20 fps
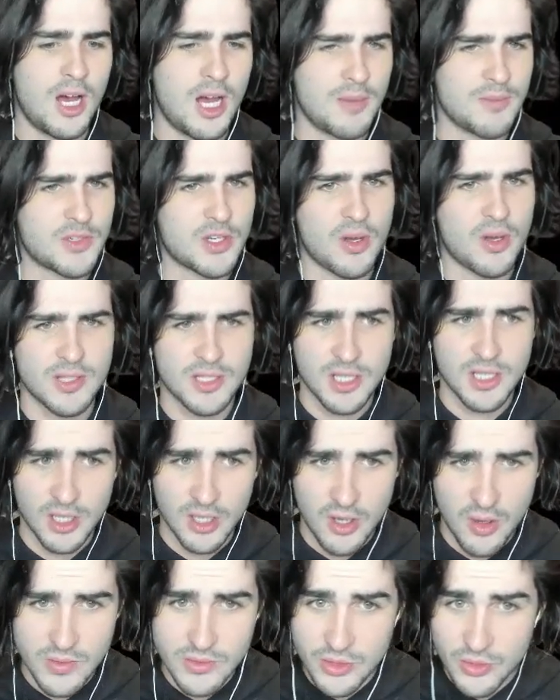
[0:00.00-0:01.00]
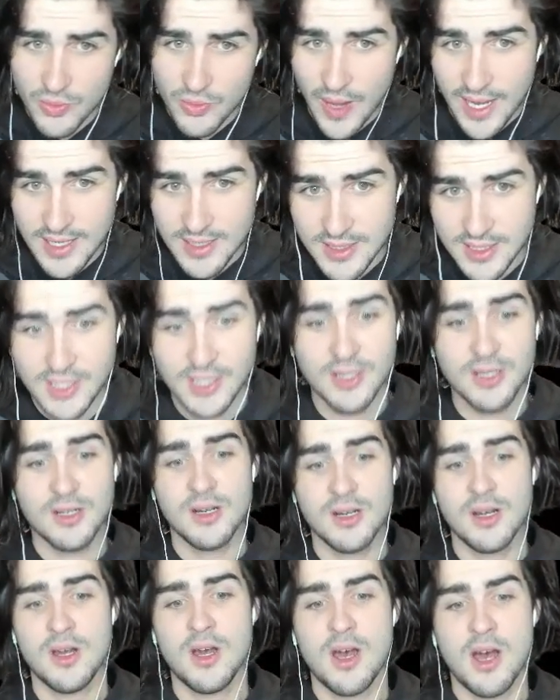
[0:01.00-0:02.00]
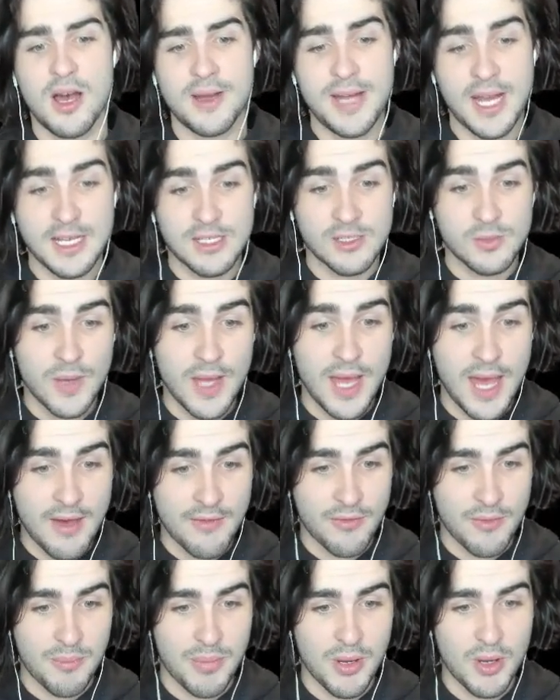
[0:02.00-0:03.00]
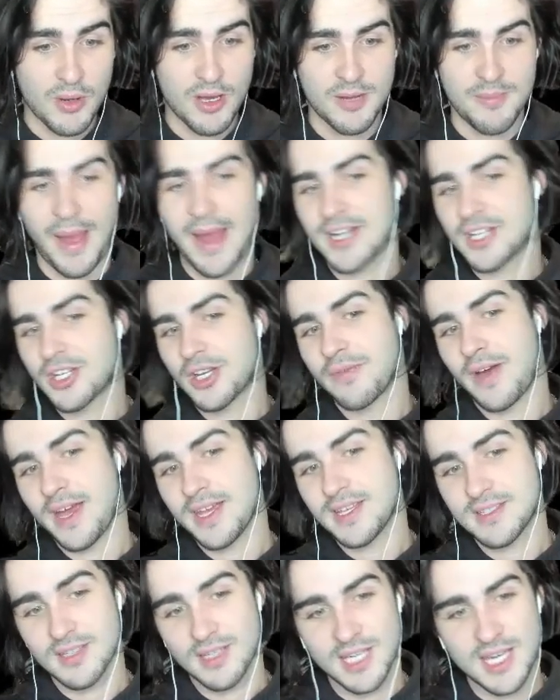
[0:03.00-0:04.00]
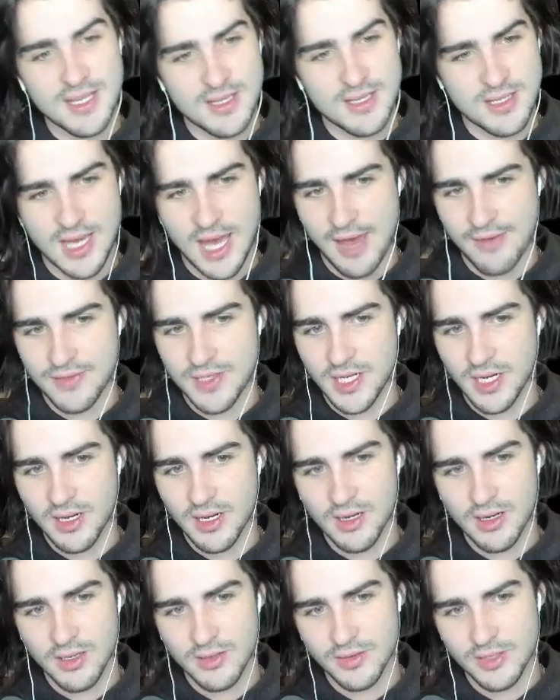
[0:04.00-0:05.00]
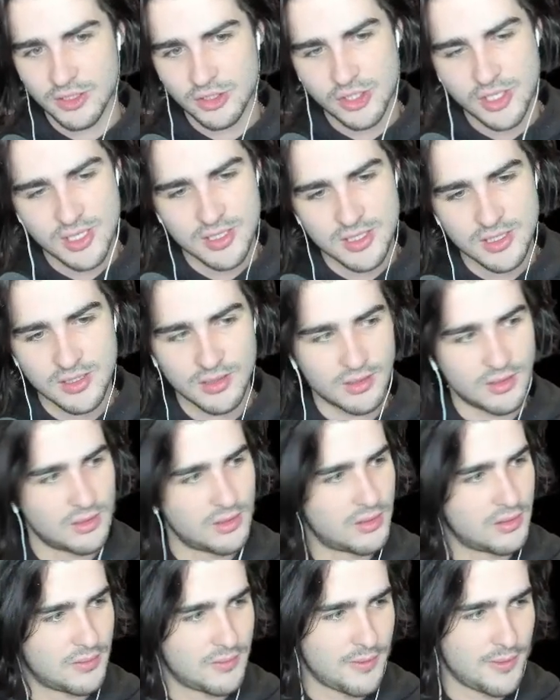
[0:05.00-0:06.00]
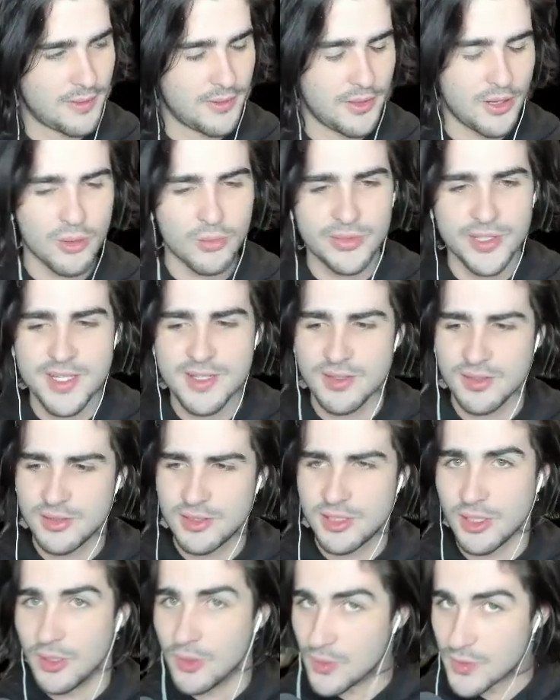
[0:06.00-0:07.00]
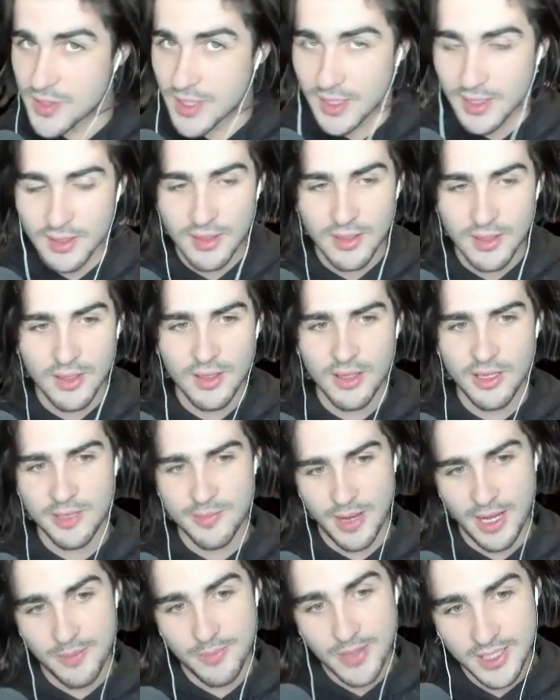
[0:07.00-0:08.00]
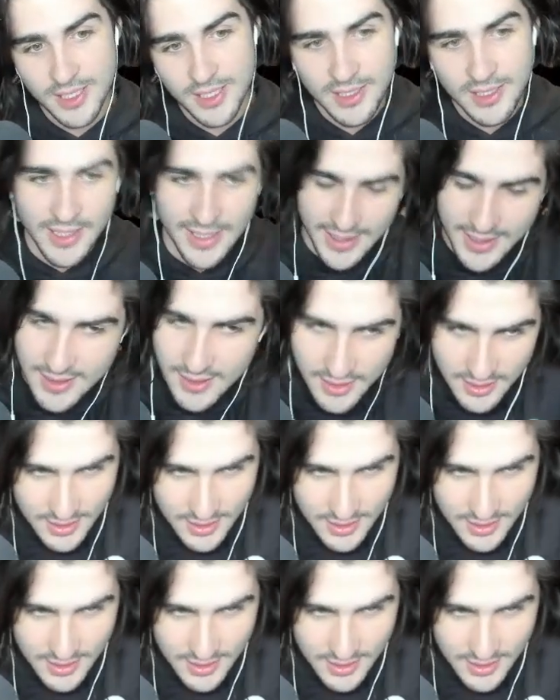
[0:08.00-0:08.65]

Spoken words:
So it's gonna go into A tier. Next we have Bowgun Magic Device, easy F tier. There's just no reason to use it, in my opinion. Like